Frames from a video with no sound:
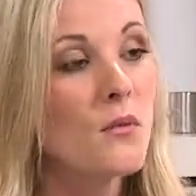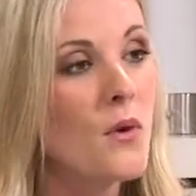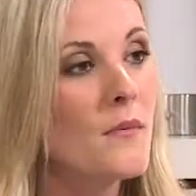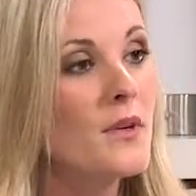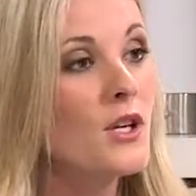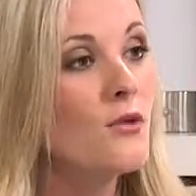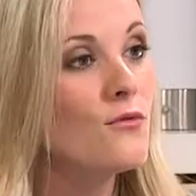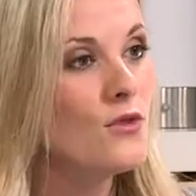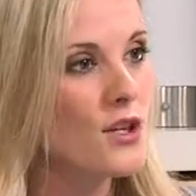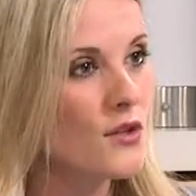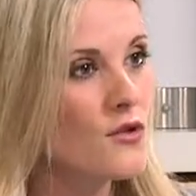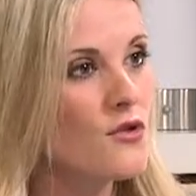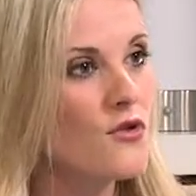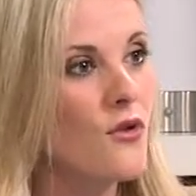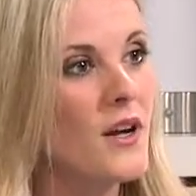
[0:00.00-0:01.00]
woman who
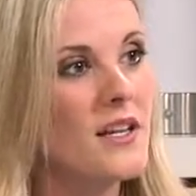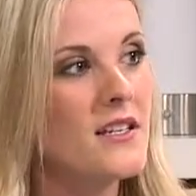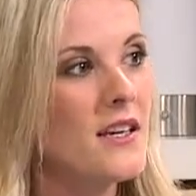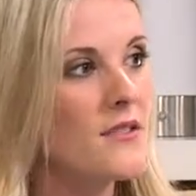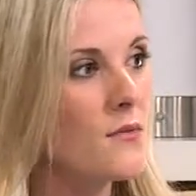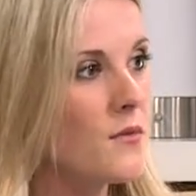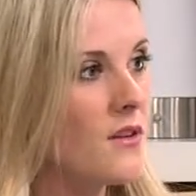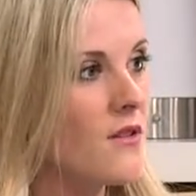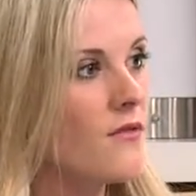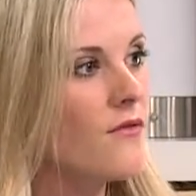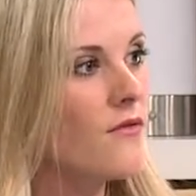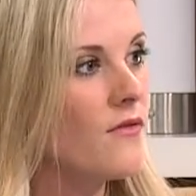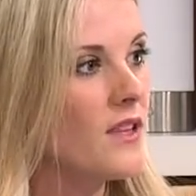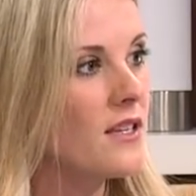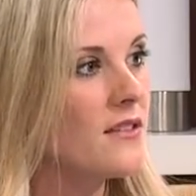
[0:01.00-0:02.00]
just joined as one of
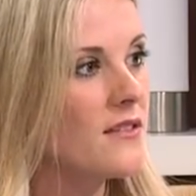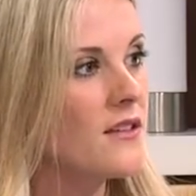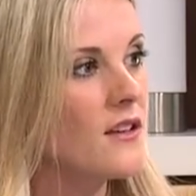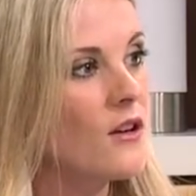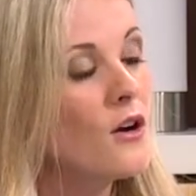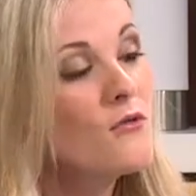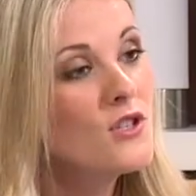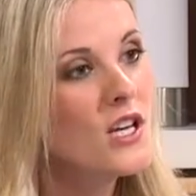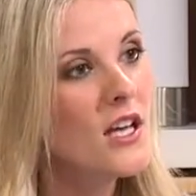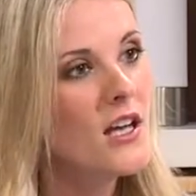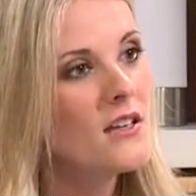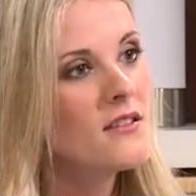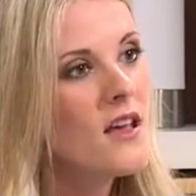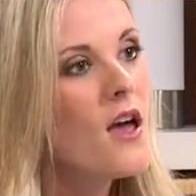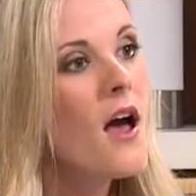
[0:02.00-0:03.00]
the assistant
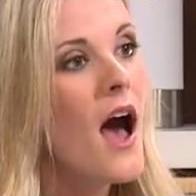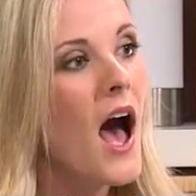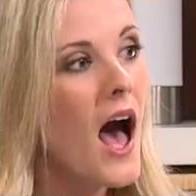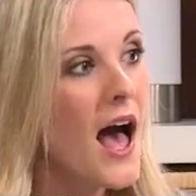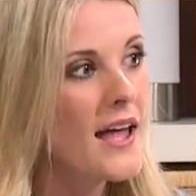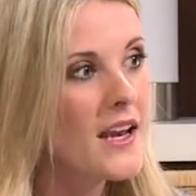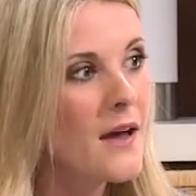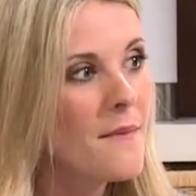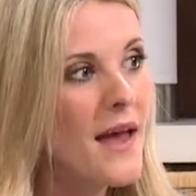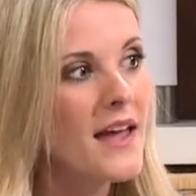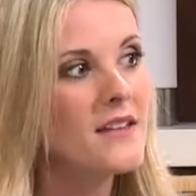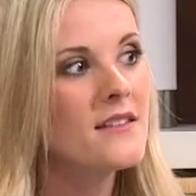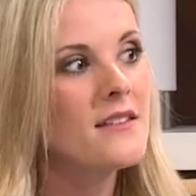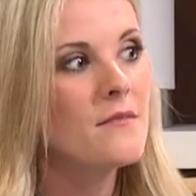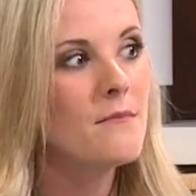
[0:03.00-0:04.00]
coaches on a
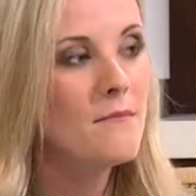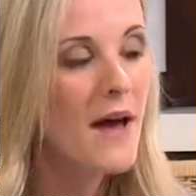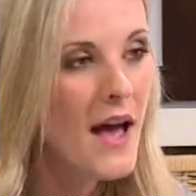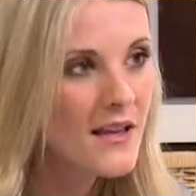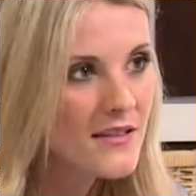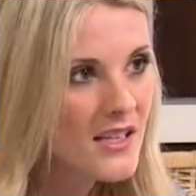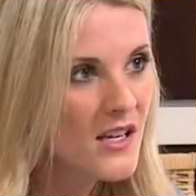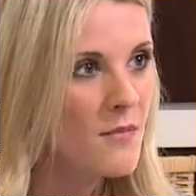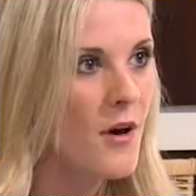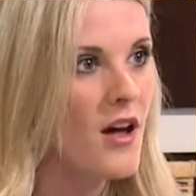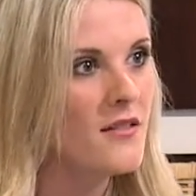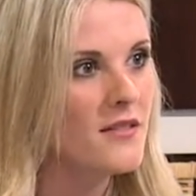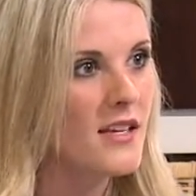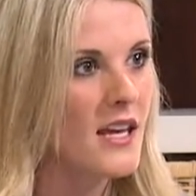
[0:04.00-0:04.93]
men's basketball mm -hmm.